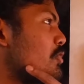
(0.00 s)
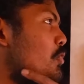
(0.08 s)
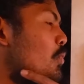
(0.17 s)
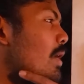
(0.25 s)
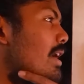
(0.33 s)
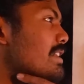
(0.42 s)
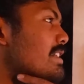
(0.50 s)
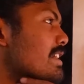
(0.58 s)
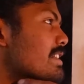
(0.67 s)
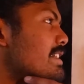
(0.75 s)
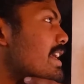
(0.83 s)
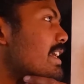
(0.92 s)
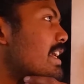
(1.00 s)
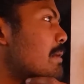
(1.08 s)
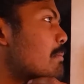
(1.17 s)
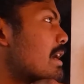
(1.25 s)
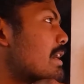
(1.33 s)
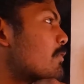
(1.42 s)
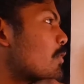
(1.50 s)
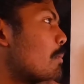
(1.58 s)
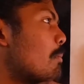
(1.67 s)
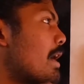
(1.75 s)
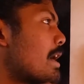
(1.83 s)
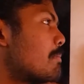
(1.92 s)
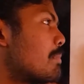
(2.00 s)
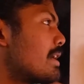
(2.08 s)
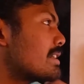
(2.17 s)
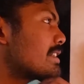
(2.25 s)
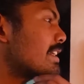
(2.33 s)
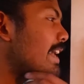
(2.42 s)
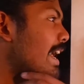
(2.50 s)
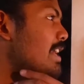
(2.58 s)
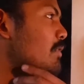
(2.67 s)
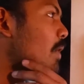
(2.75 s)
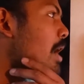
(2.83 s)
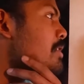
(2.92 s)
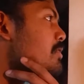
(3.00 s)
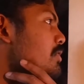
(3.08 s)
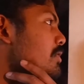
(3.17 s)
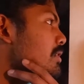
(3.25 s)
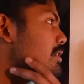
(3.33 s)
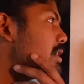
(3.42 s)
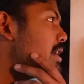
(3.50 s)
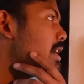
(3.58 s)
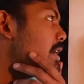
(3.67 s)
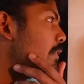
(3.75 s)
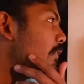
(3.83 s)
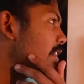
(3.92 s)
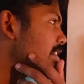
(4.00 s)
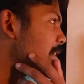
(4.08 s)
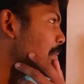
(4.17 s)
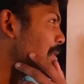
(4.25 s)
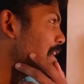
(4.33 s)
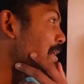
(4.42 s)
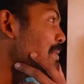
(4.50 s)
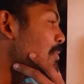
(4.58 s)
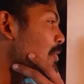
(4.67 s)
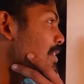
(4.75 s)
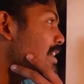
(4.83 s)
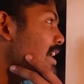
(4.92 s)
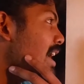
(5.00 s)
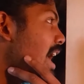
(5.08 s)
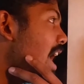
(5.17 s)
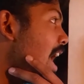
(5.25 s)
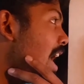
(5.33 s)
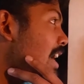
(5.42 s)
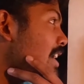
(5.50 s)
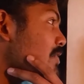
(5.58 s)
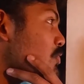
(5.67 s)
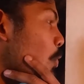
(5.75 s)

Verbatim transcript: you are just taking money from my purse again, weren't you? Fess up, Kin'emon. Ah,